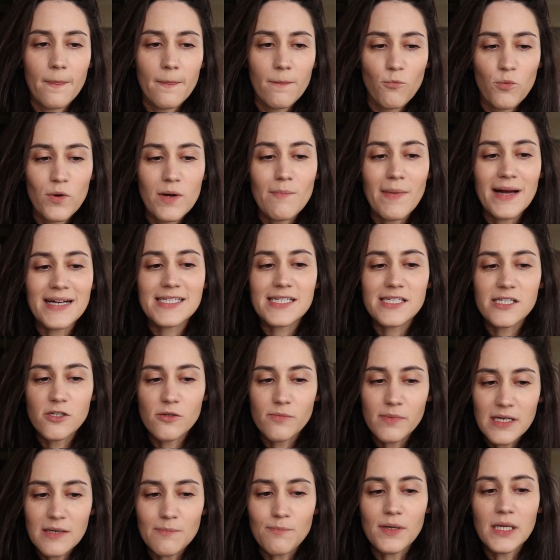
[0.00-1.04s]
we might still
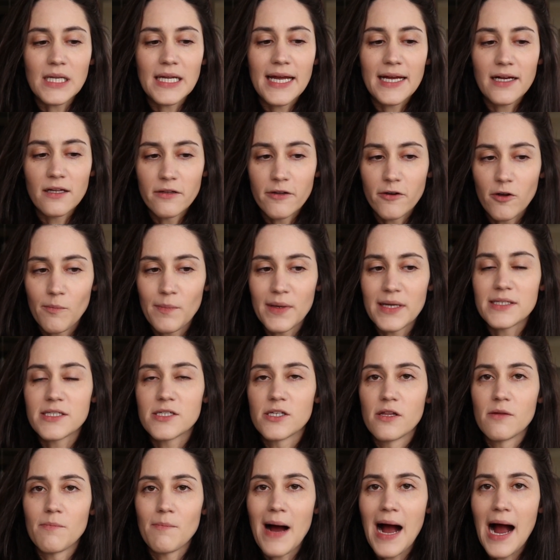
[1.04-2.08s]
be playing a little bit
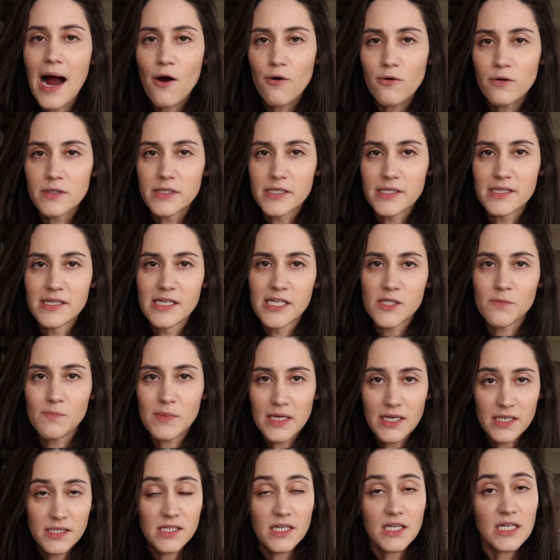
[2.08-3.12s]
to the powerlessness
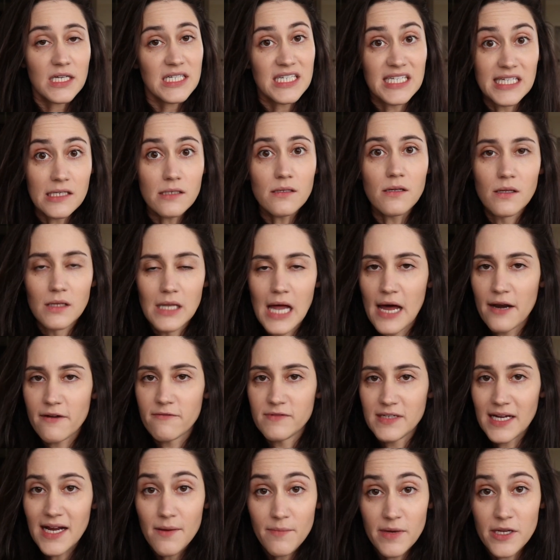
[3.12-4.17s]
because it can deal a lot
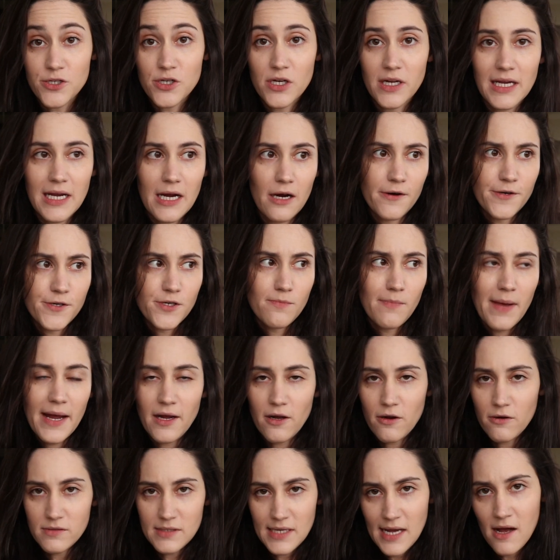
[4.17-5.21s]
of damage and a character might
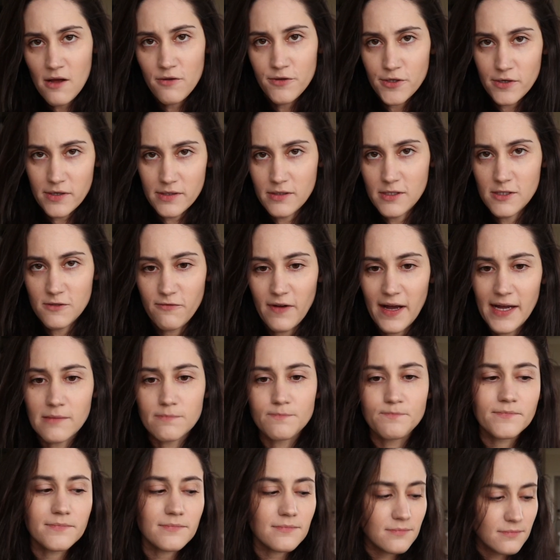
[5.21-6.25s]
go down during this fight.
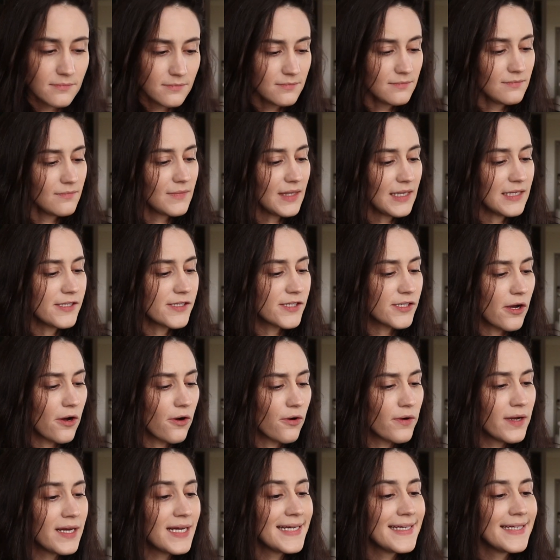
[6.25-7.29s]

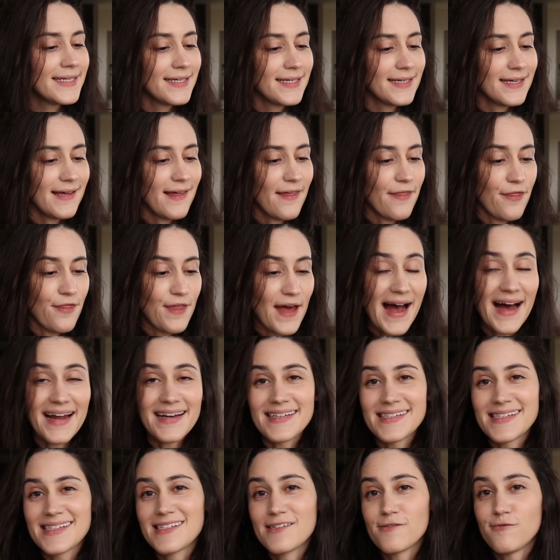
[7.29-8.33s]
So that
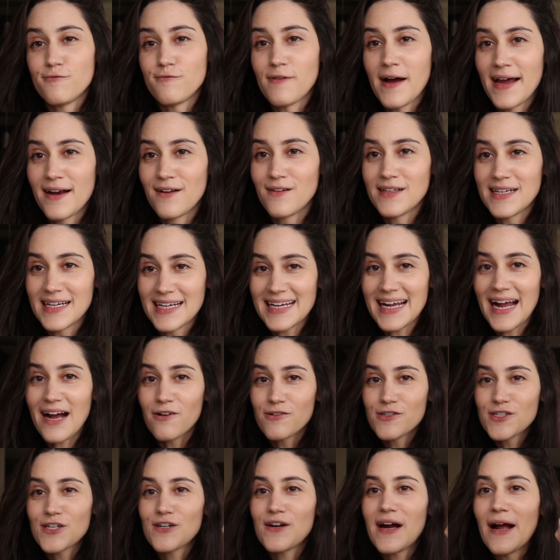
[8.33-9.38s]
is the final
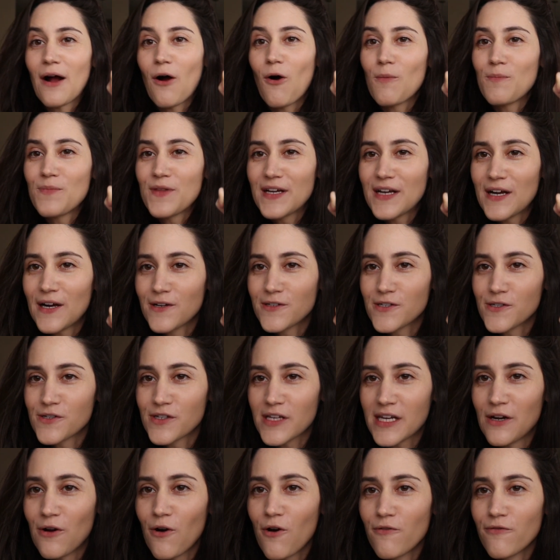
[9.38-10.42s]
encounter. I hope the characters
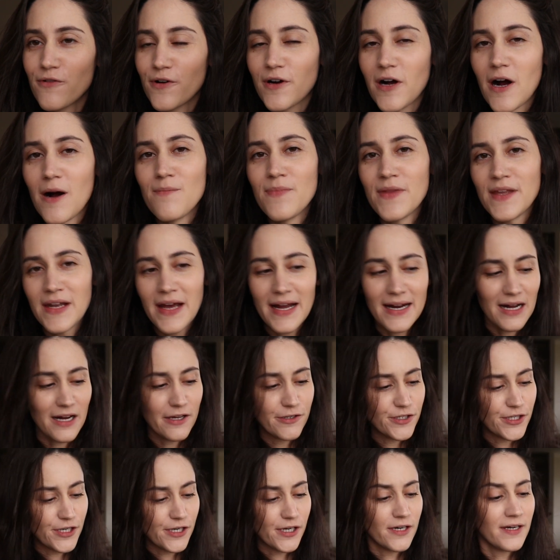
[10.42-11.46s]
can overcome the Night
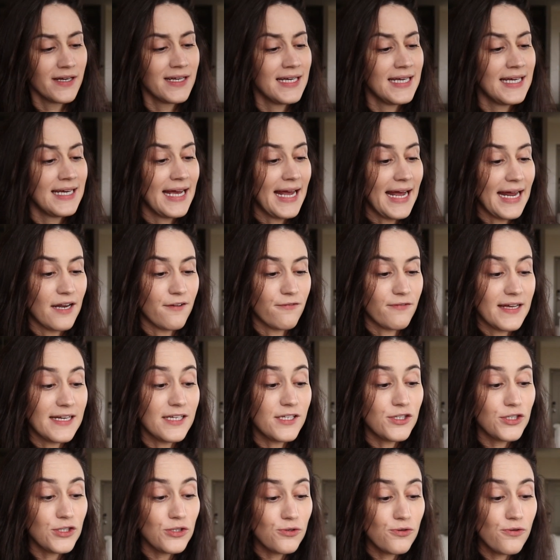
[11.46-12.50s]
Hunter And if they
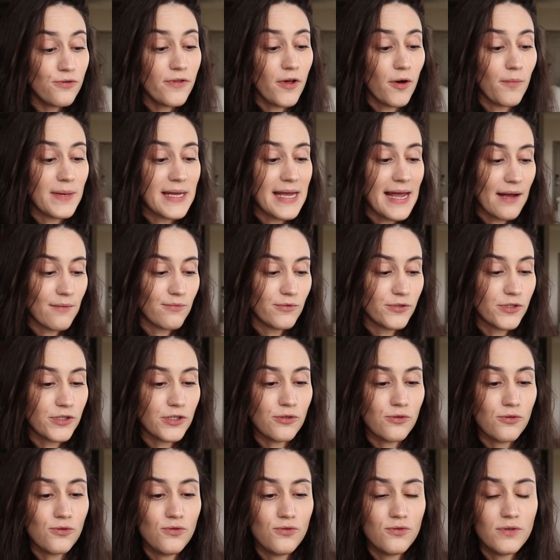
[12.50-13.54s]
do, they'll be able
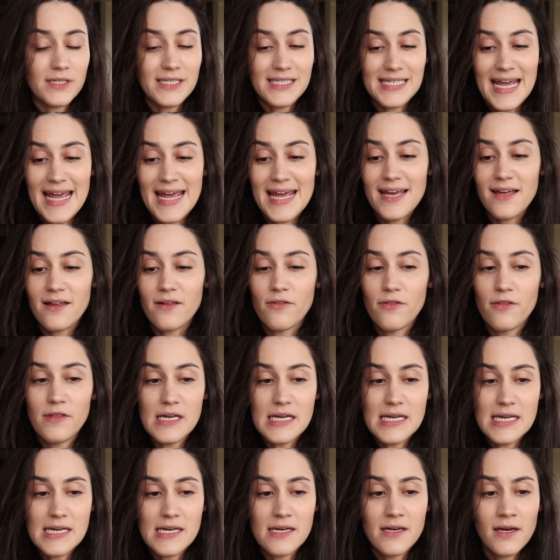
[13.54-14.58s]
to take
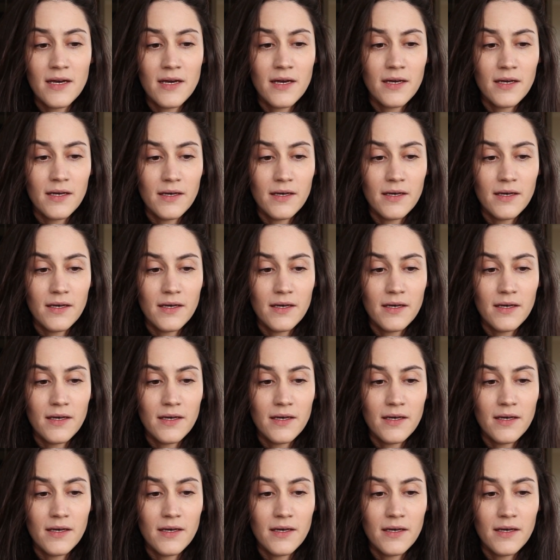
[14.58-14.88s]
the